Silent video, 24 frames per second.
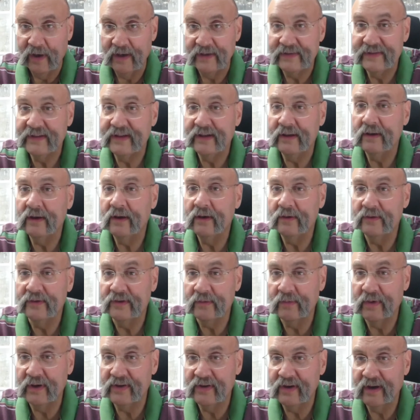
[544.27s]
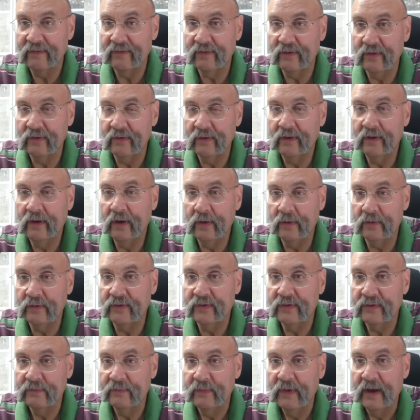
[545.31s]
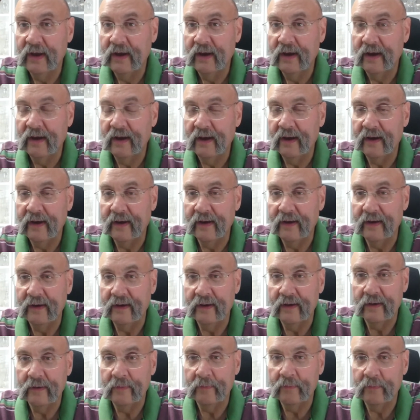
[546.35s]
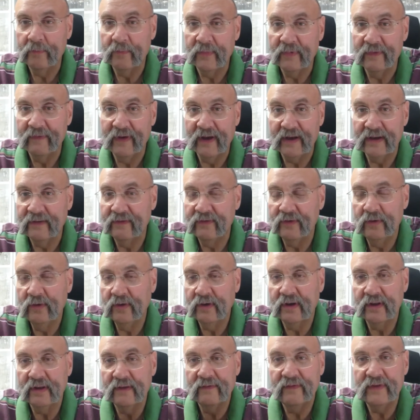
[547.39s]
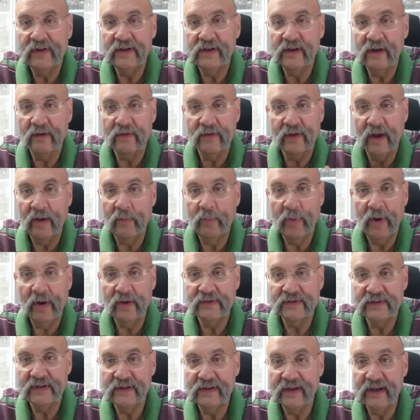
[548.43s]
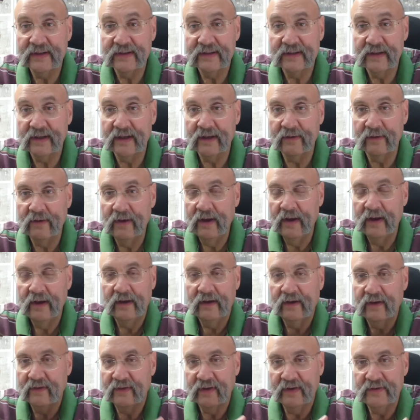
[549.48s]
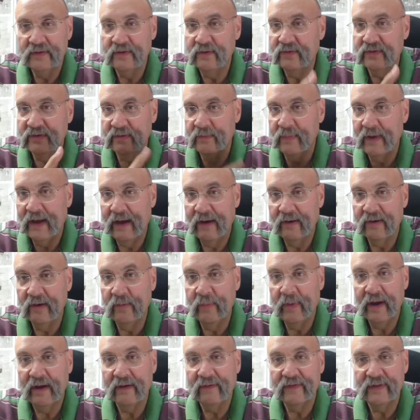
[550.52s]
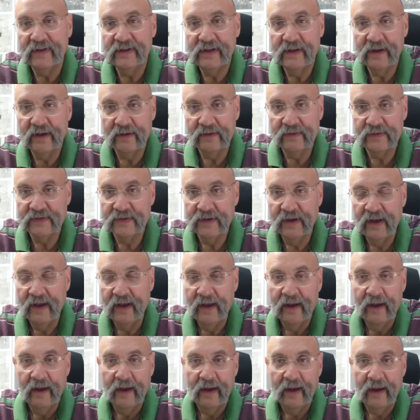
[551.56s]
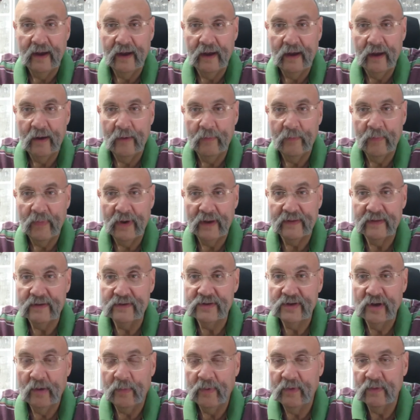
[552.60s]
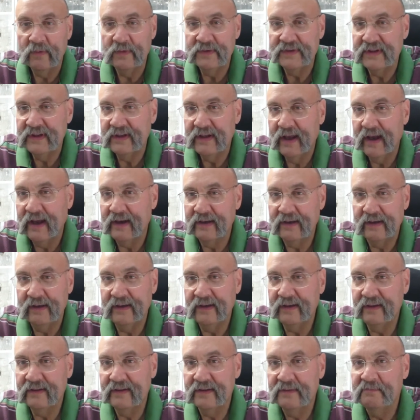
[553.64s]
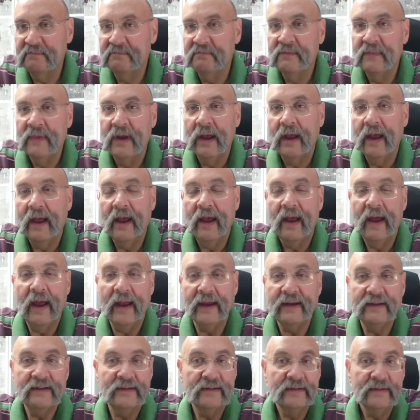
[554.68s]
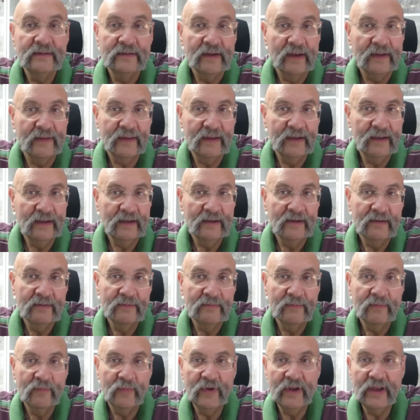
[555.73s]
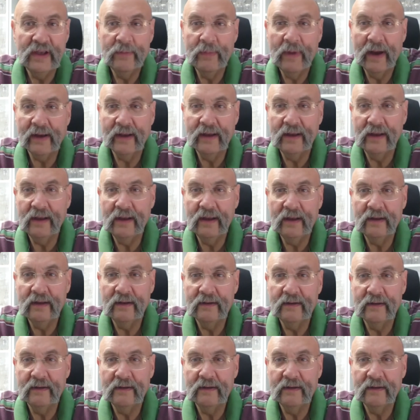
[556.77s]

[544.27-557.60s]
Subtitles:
I see loads on my travel, loads. And in fact, if you look at the video that I posted yesterday, because I do some out and about videos, and the shop I was in had at least 8, I think, Riihimaki